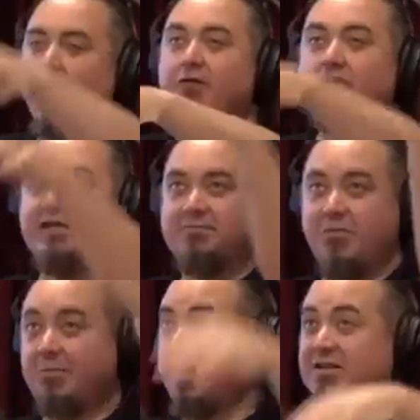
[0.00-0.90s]
over these
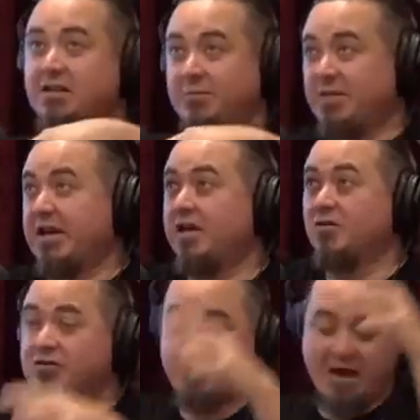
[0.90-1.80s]
basically big
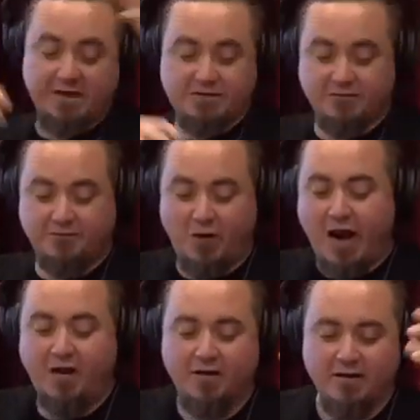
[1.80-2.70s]
hills and mountains of
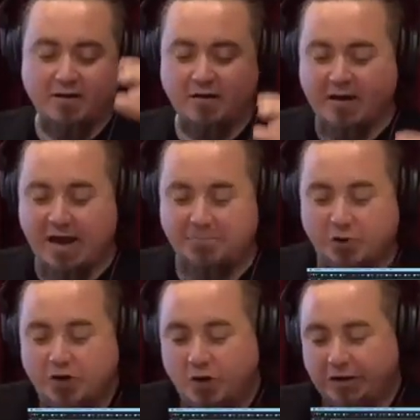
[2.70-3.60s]
granite and
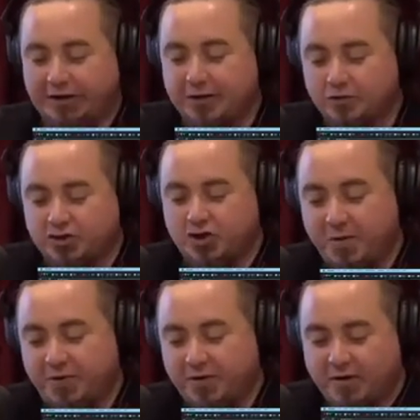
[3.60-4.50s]
put it on a little
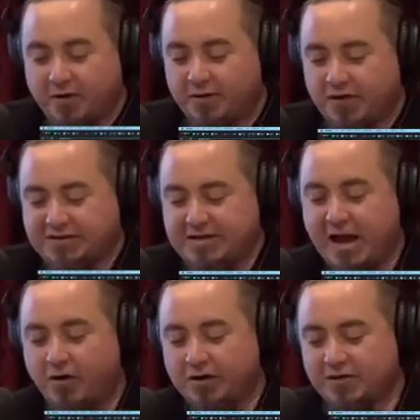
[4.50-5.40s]
ship that's
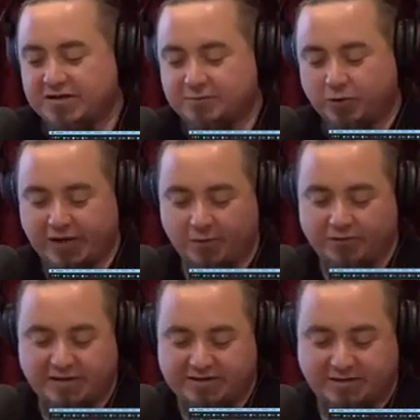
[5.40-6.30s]
narrowed in this,
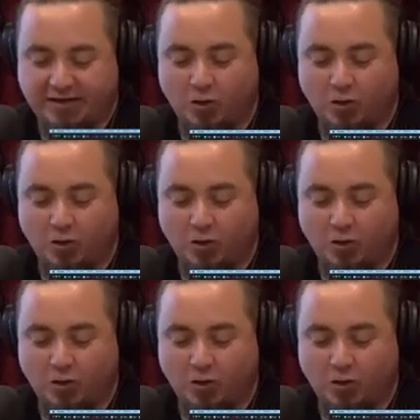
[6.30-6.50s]
they